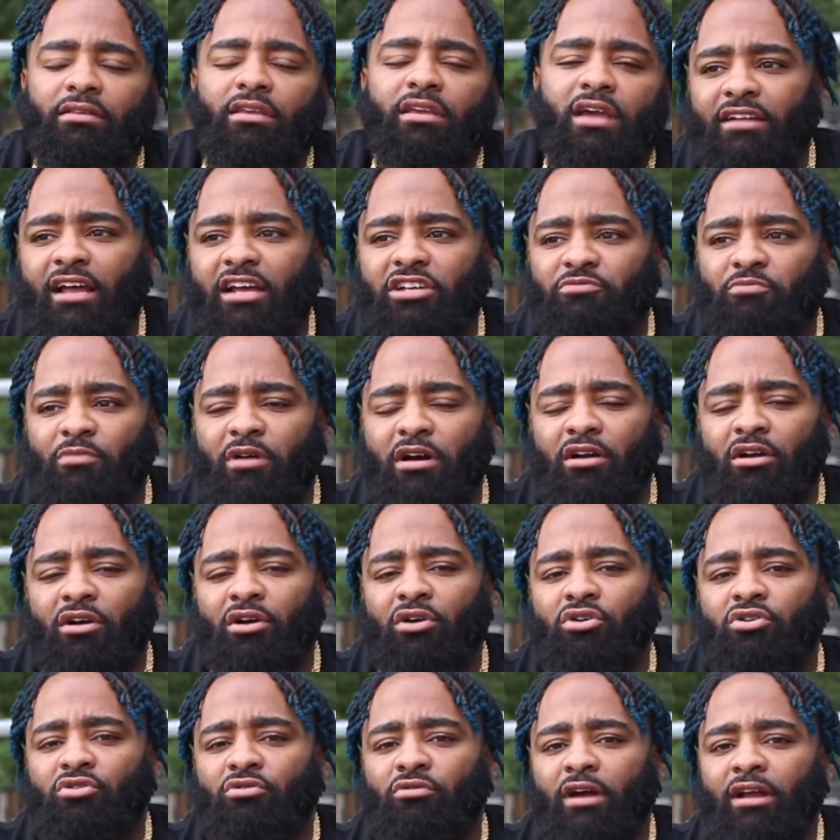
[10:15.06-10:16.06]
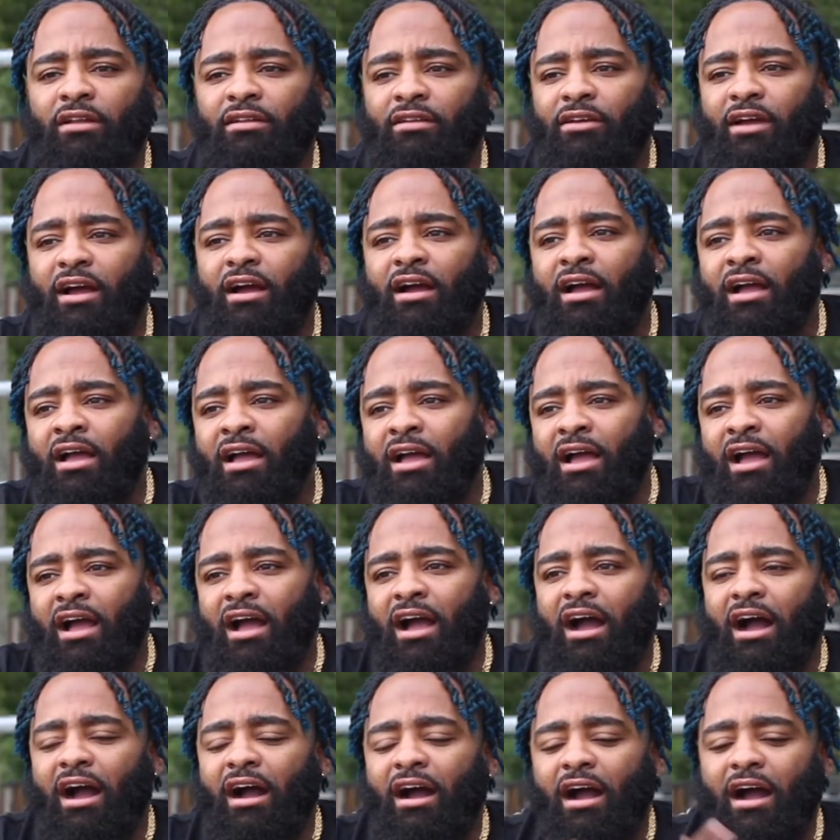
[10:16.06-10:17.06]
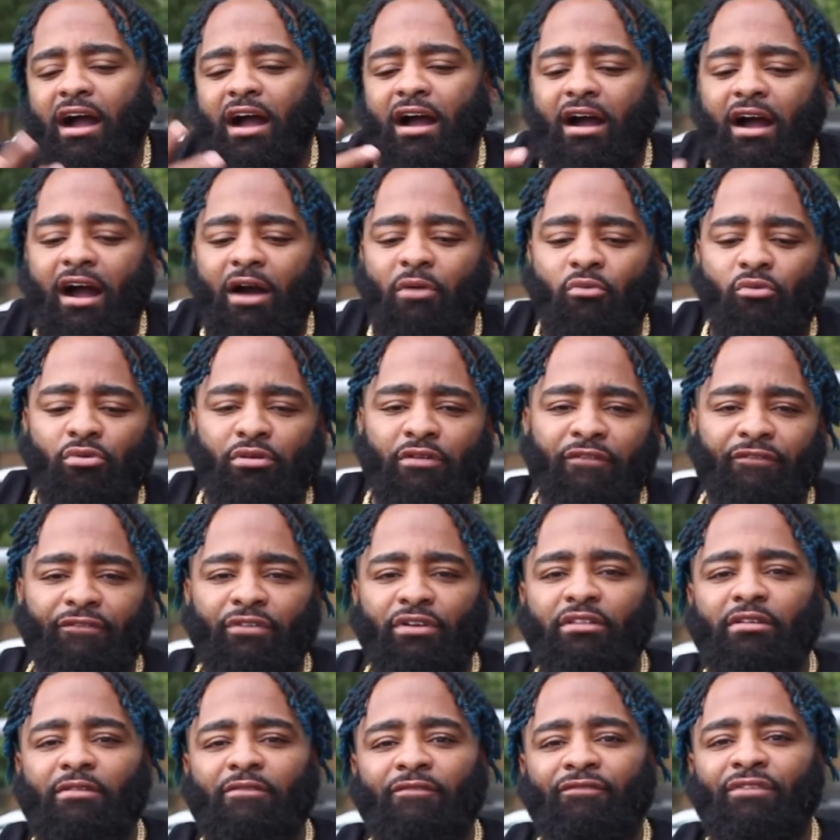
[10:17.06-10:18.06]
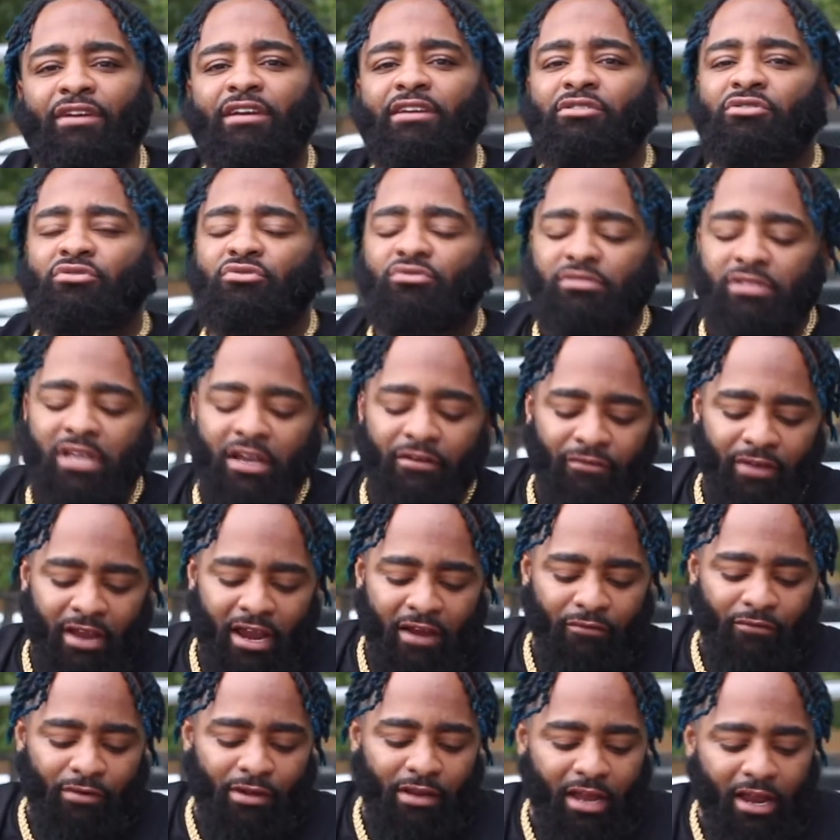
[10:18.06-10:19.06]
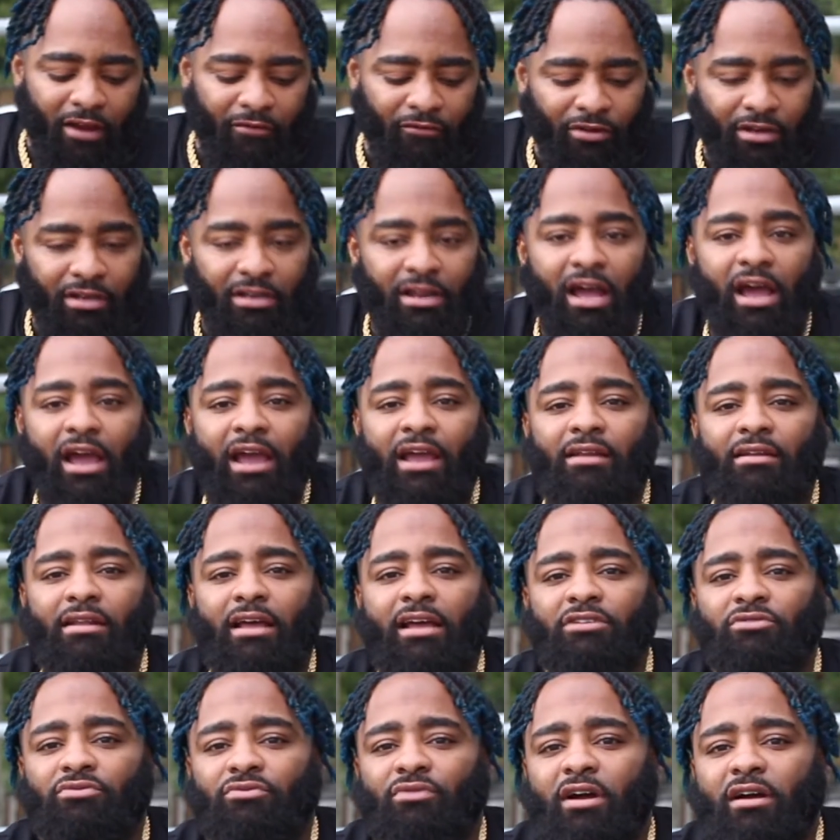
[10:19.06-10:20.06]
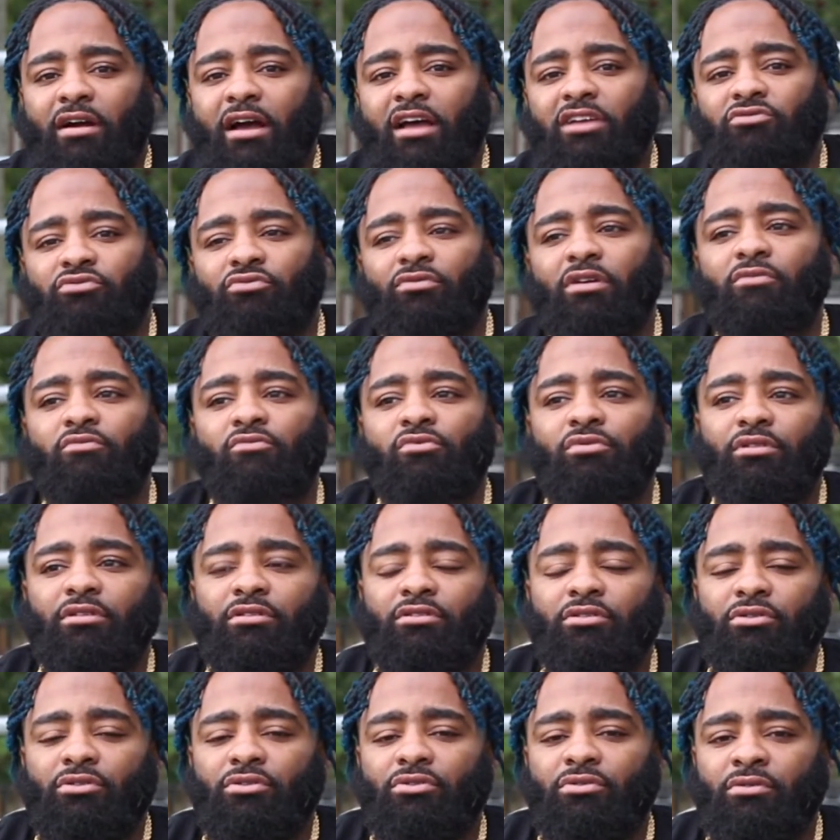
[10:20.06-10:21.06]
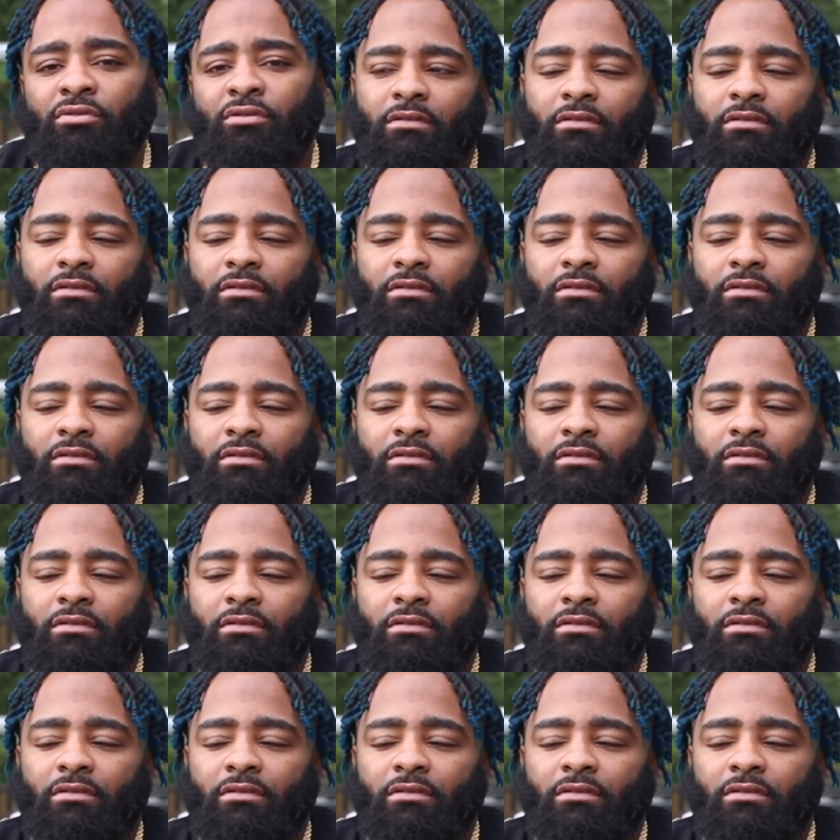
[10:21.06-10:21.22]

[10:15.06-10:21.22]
Yeah, that's my goal right there. I, I, I, I want to fill up venues every every every night. That's what I, that's what I want to do.